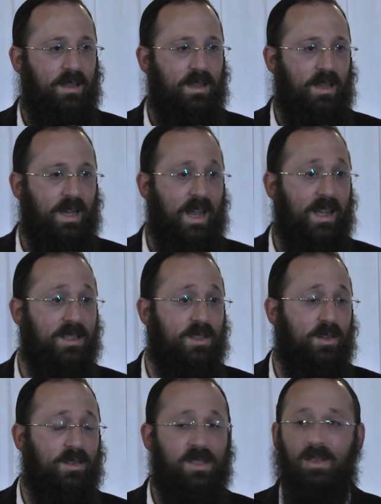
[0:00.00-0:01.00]
And I had
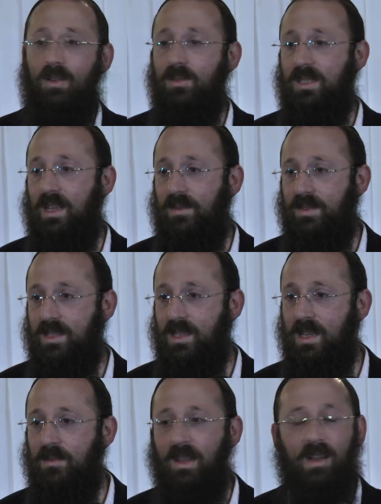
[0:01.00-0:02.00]
such low
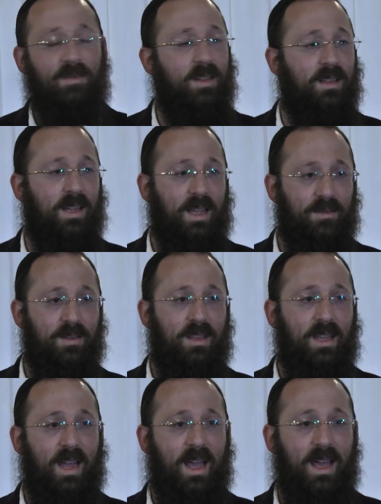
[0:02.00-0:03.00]
self-esteem that I felt like
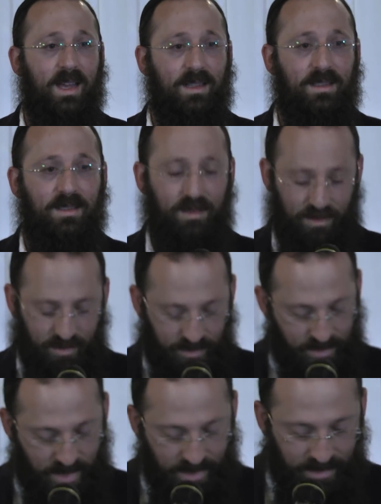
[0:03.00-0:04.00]
everything I had,
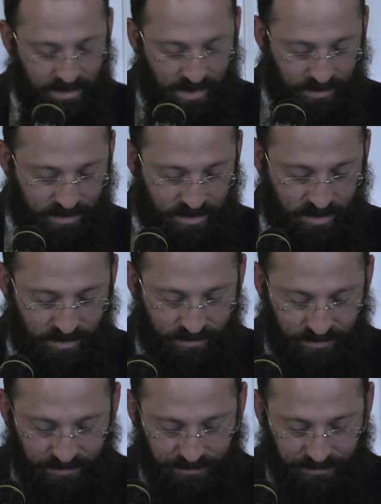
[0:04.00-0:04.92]
I did not deserve.